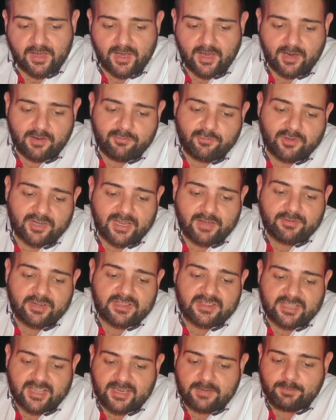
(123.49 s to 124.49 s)
for
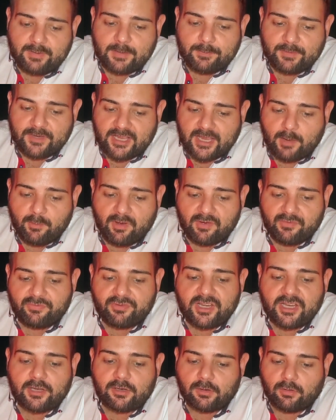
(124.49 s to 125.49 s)
every 10 ppm of
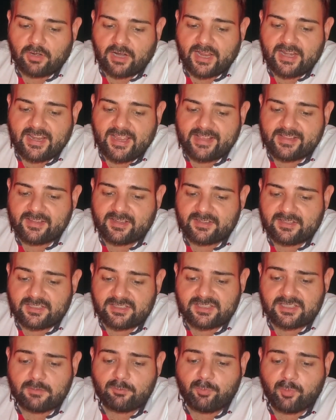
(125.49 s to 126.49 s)
free chlorine added.
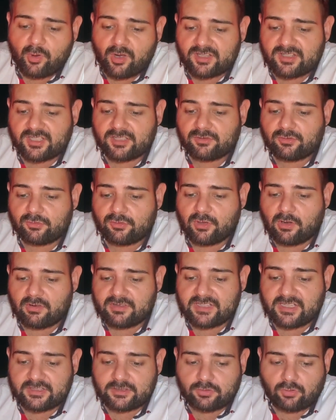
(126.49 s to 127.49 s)
It's important to know
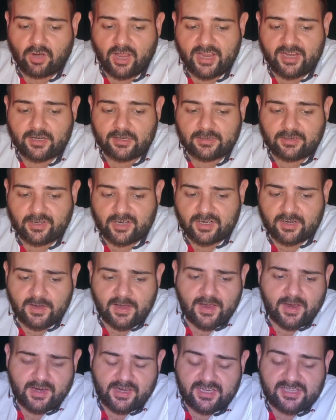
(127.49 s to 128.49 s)
that trichlor
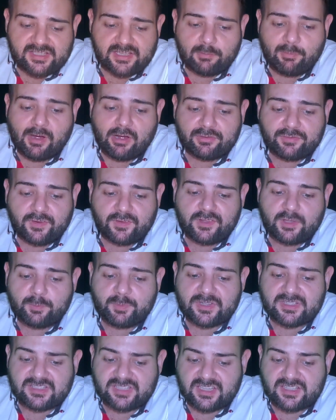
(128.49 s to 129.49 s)
is about 50%
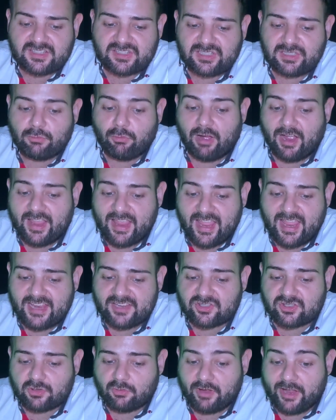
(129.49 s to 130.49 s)

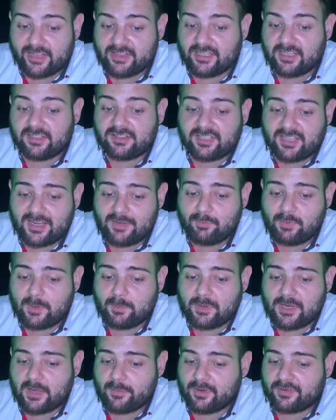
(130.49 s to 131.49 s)
CYA, so adding 10
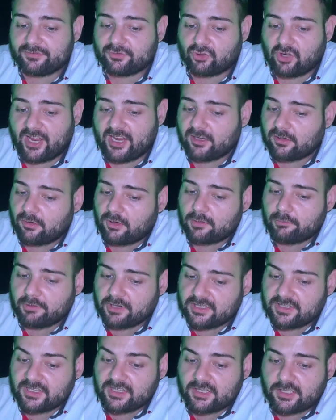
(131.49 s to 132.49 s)
ppm of trichlor
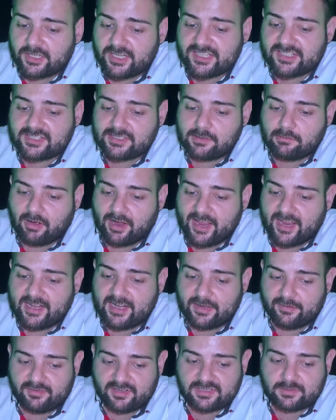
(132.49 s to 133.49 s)
will increase CYA
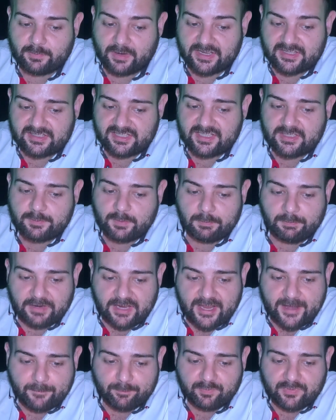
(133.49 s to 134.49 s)
levels by 6
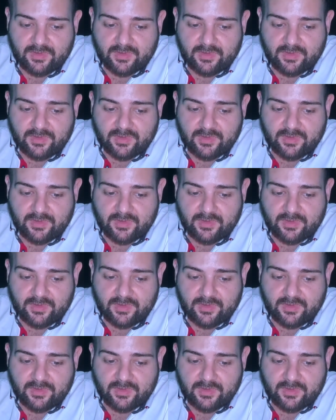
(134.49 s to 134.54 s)
ppm.